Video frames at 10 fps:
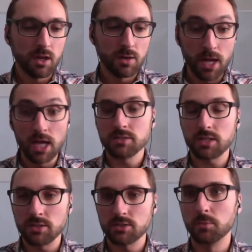
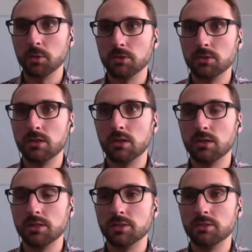as someone,
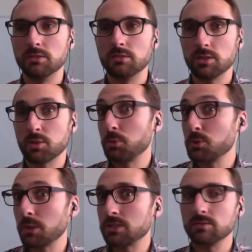as a
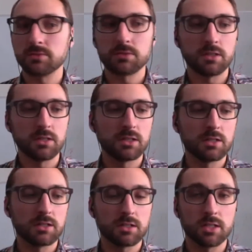perspective,
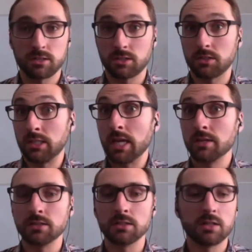as like a
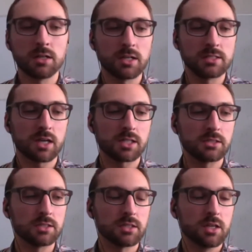candidate at
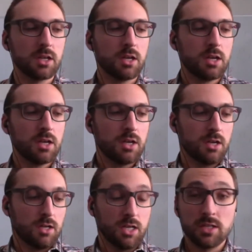DocSend,
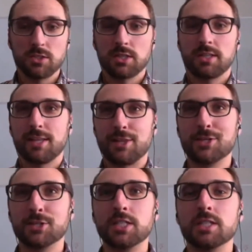is
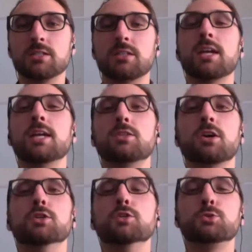there is a
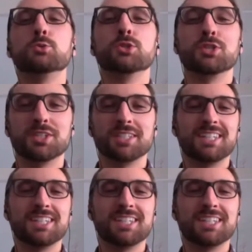ton to learn.